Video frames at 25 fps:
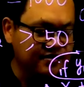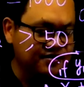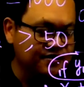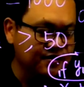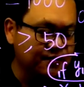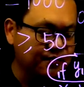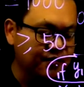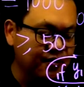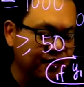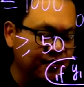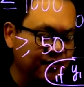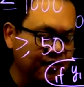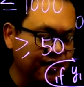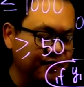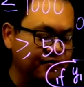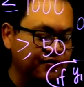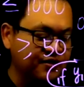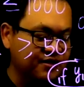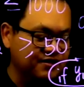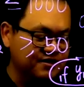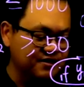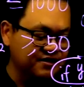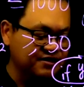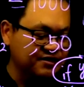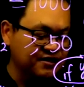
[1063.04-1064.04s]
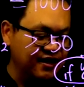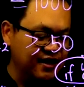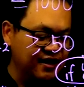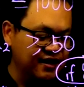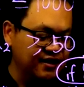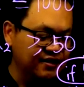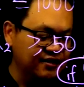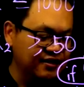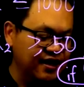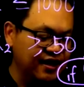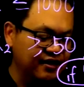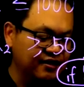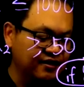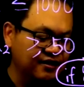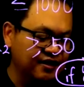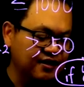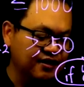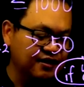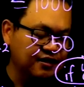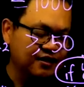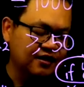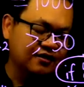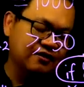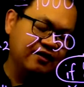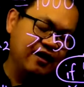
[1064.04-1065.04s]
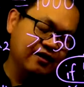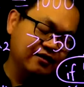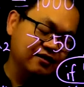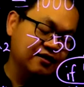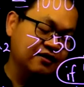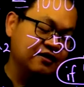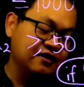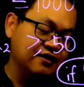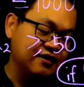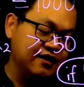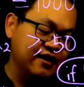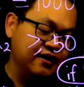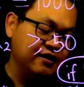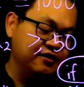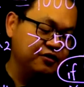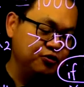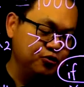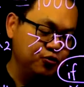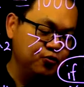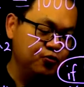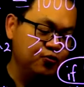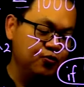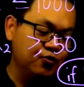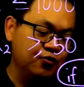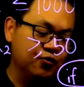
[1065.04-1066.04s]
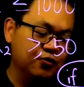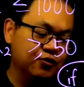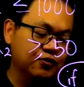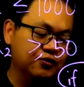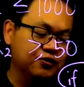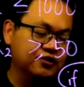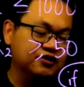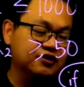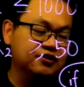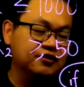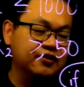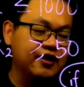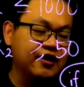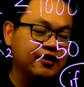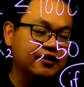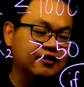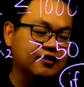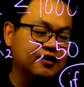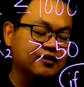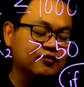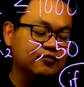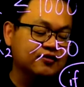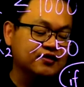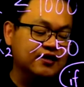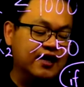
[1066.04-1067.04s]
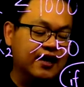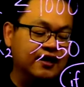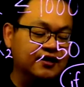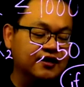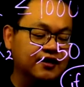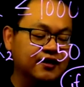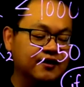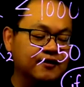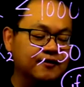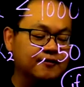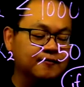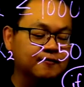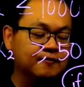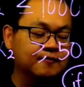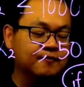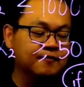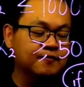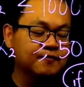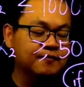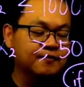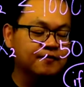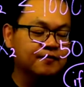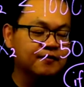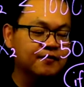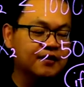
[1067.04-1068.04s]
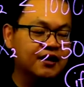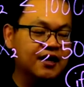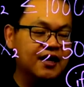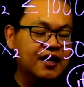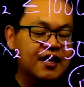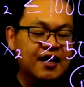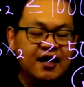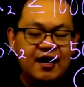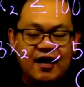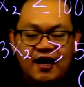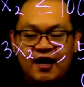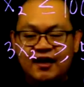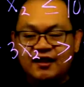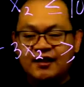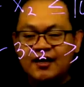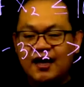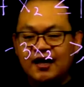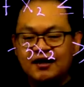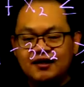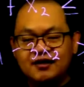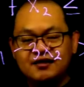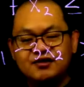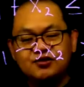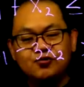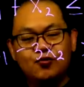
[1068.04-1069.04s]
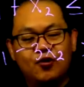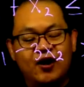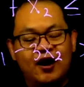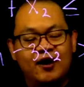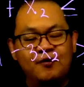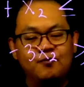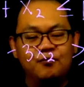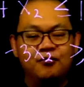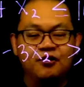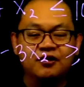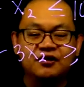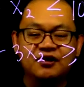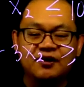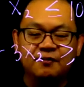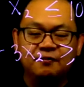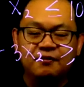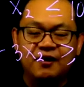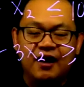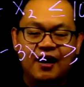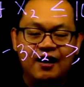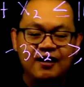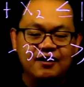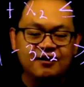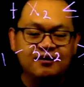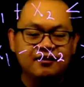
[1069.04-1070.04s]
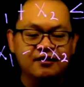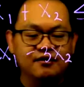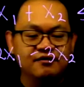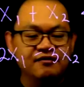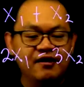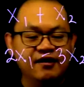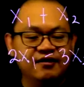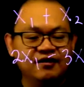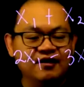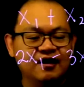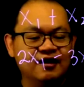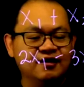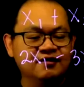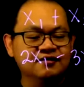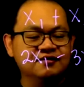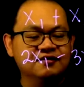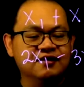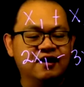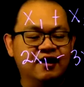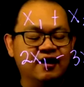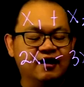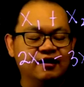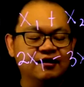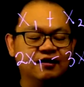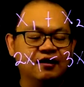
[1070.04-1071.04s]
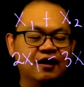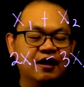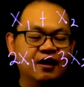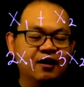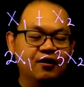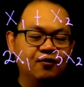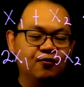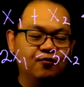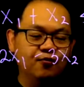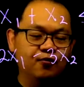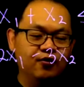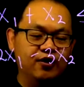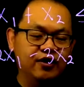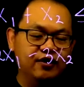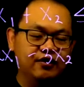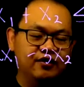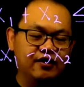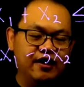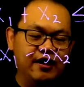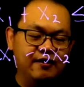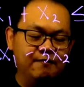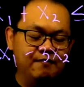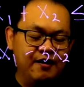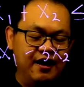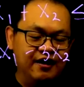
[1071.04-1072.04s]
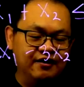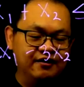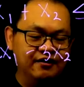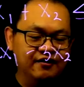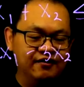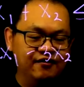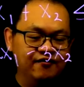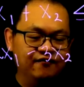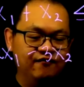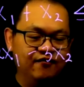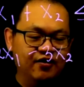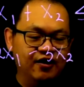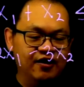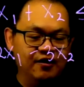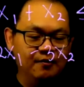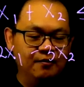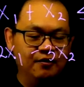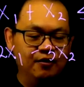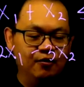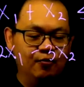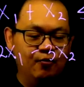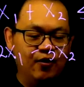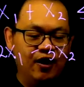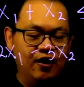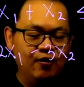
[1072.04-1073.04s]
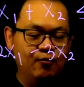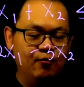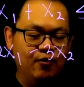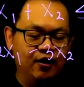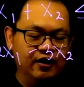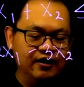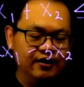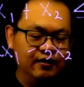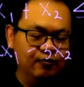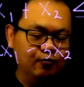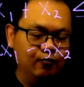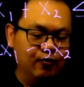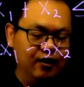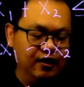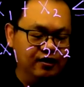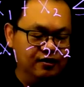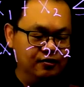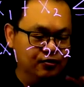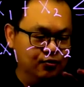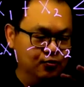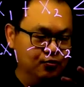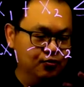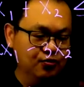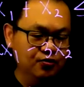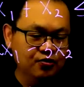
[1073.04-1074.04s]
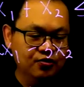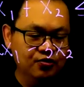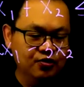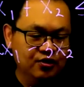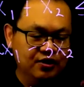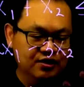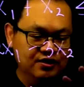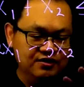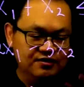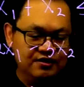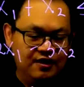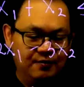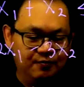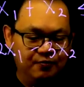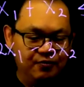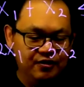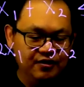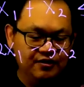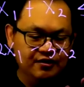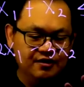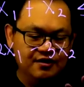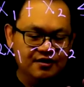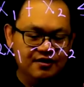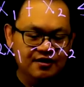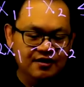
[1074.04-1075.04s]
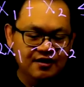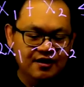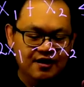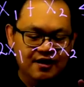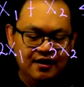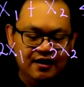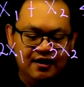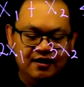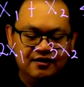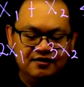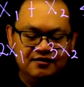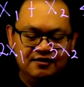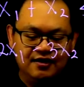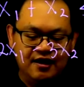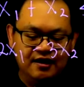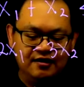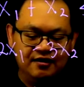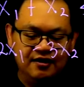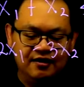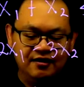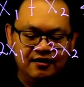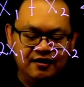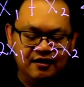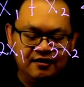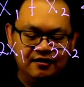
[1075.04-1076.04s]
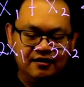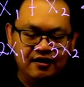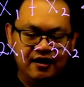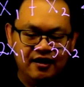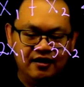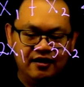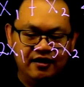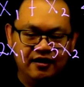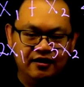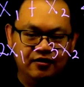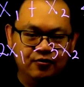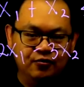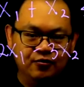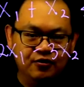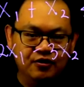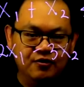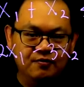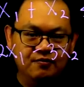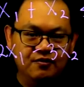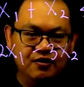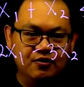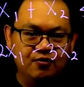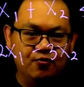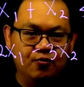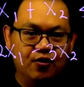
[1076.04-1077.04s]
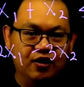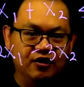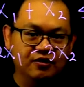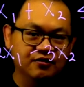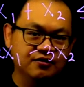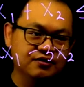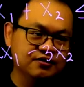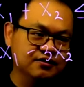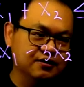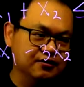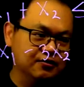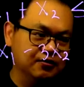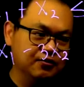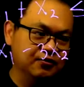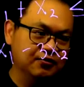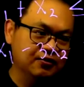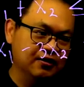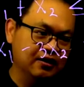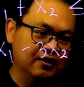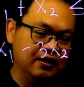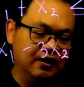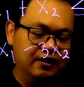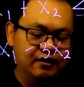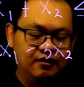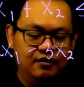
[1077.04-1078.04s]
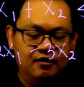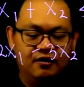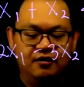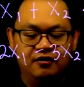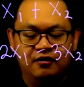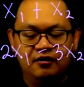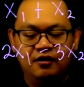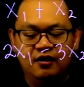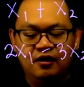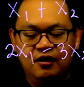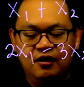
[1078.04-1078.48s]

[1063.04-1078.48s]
the problem. This is a technically a new constraint that was added. And that is why multiplying the right-hand side with a binary variable y1 and y2 separately and stating that they can only be 1 or 0 and